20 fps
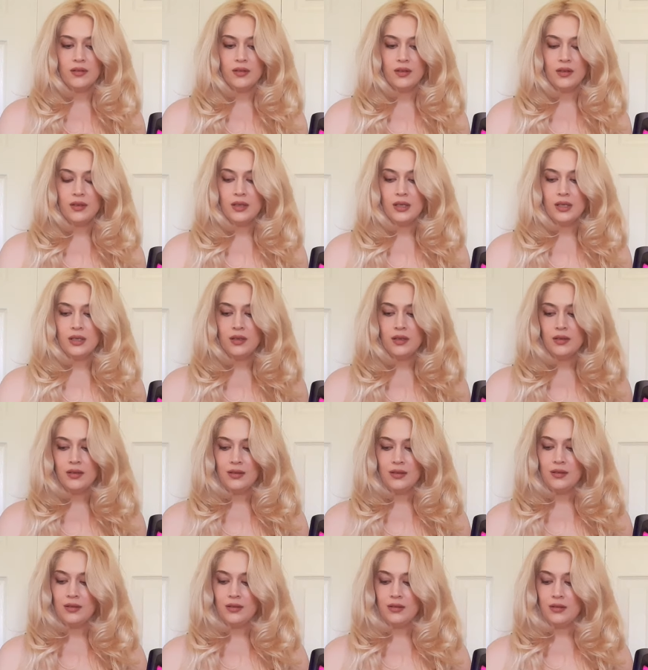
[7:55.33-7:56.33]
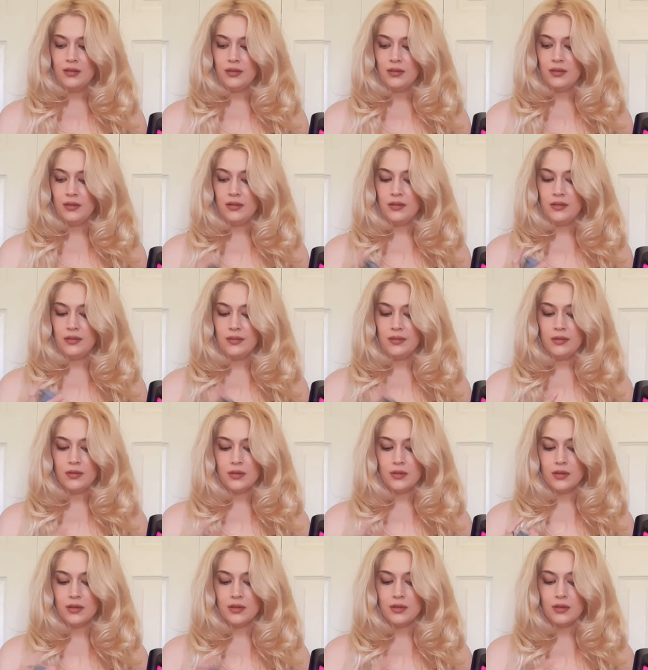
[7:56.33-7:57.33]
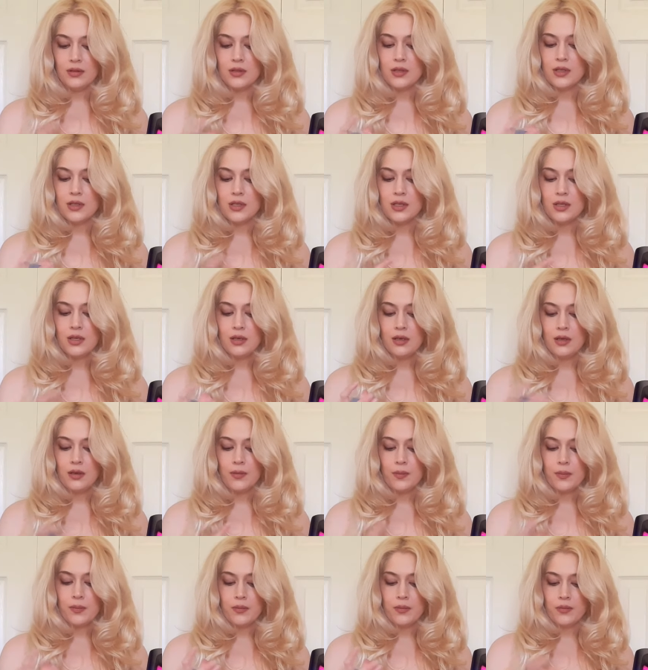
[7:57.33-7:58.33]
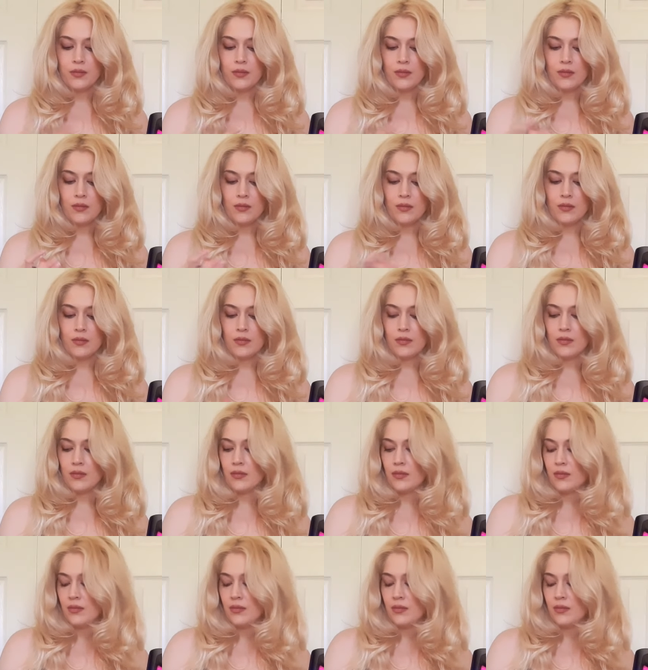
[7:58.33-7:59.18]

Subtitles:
No one is speaking in this clip.